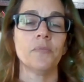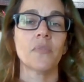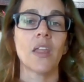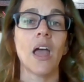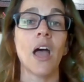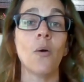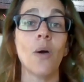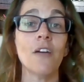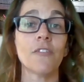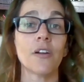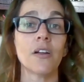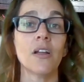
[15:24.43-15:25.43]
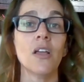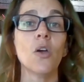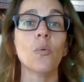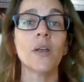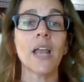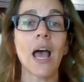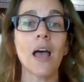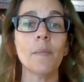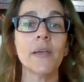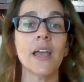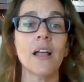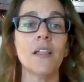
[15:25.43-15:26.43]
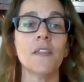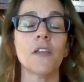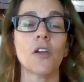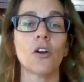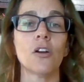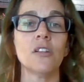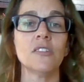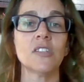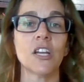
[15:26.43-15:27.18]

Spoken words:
However, when Abigail and the girls